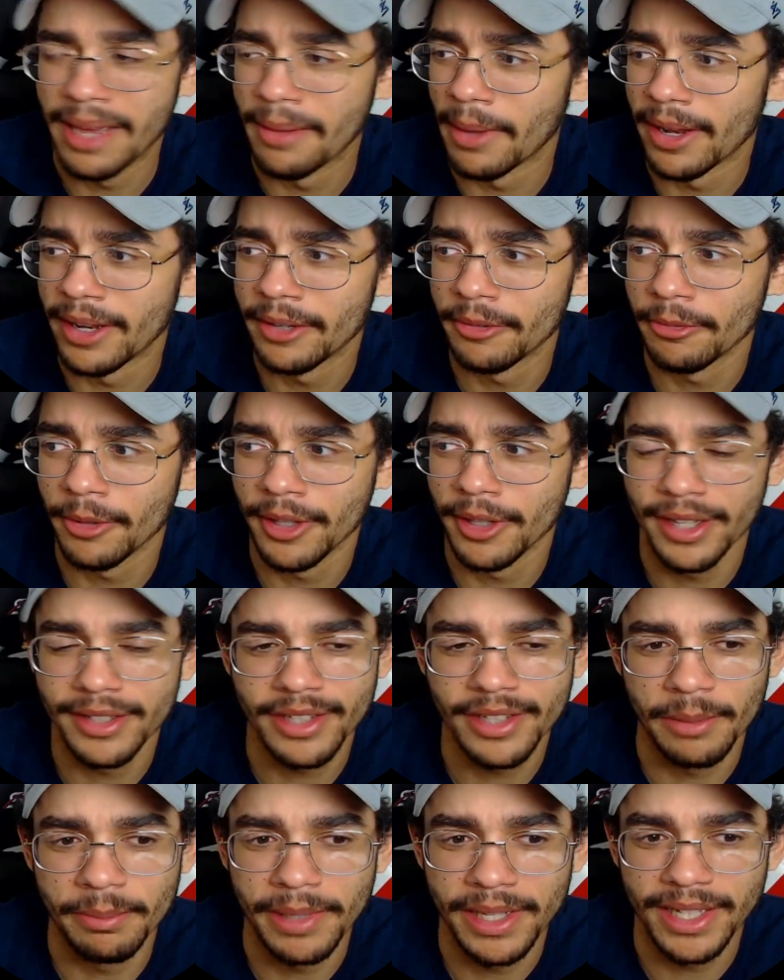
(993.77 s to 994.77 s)
I didn't
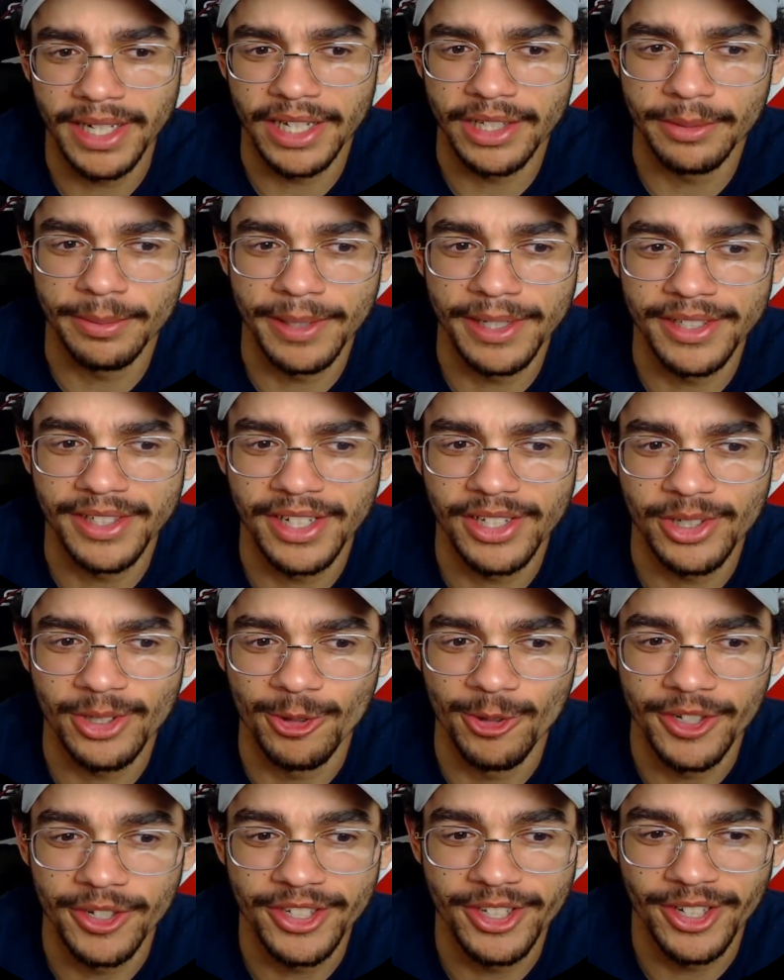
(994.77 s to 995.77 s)
realize how big that space
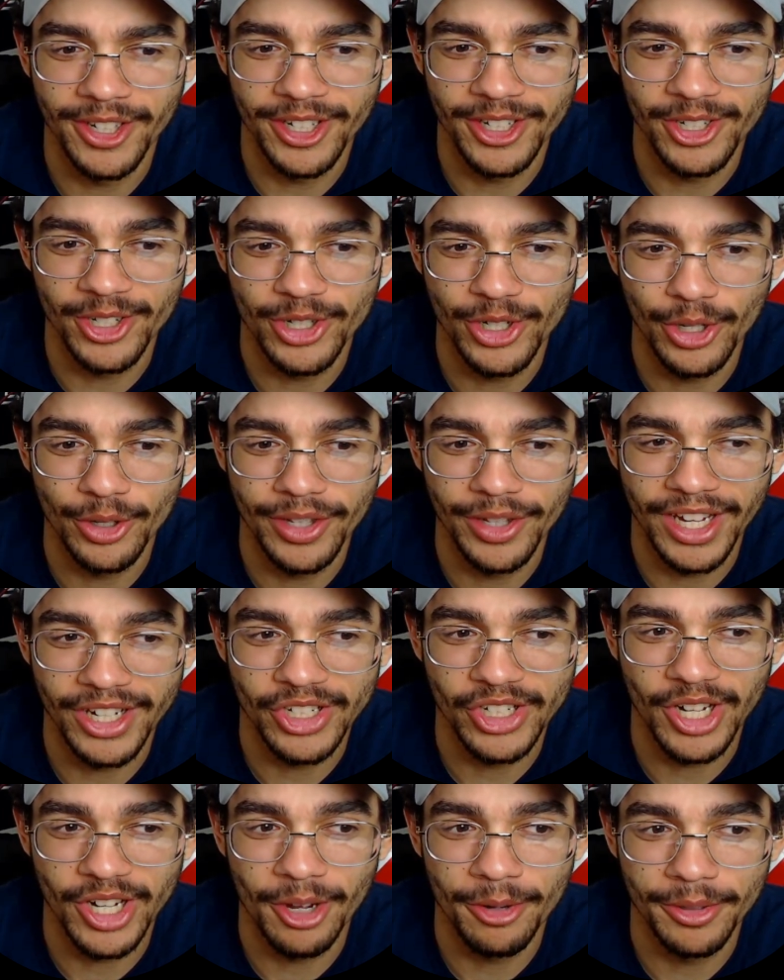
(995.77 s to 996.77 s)
station was till they just showed that
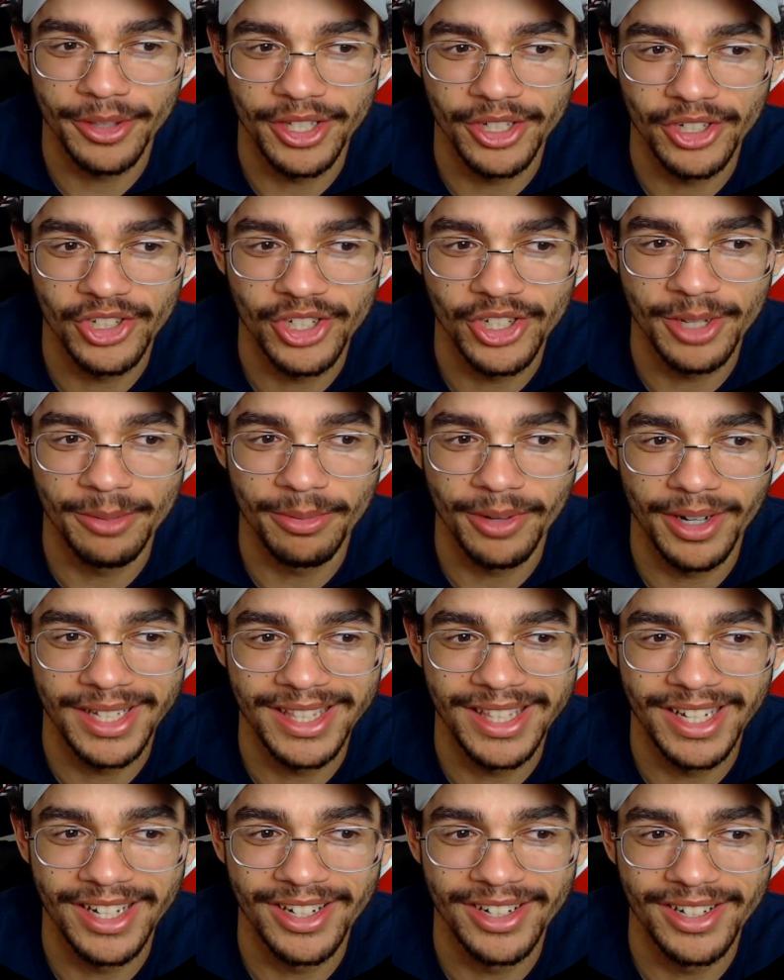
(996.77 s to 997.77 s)
shot with the ship
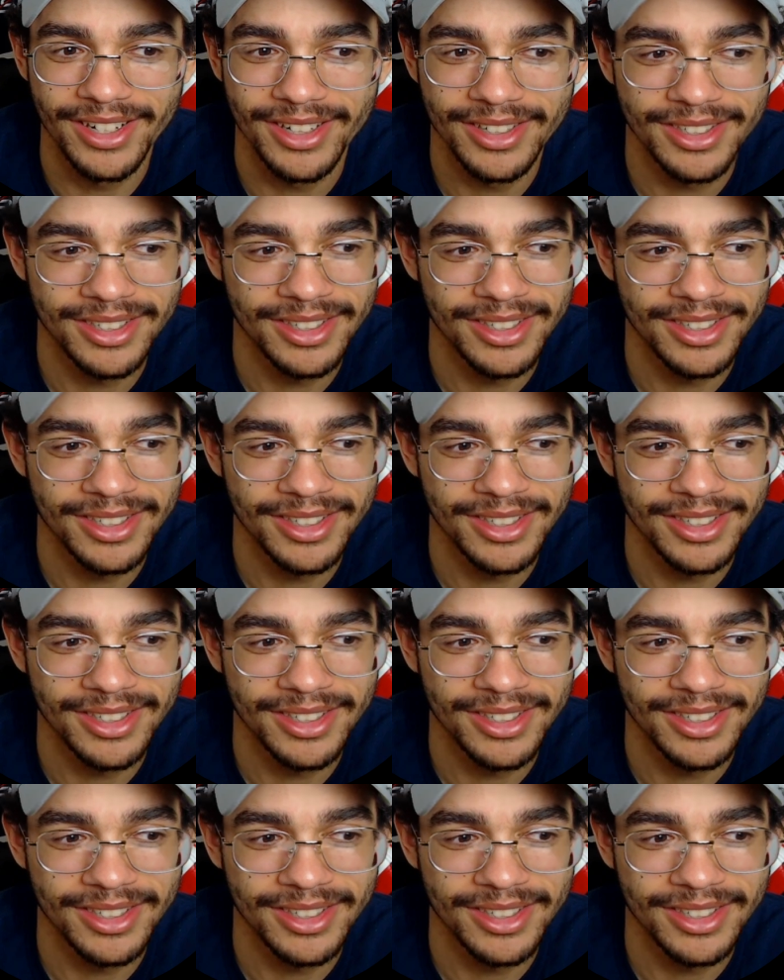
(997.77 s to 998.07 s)
right there.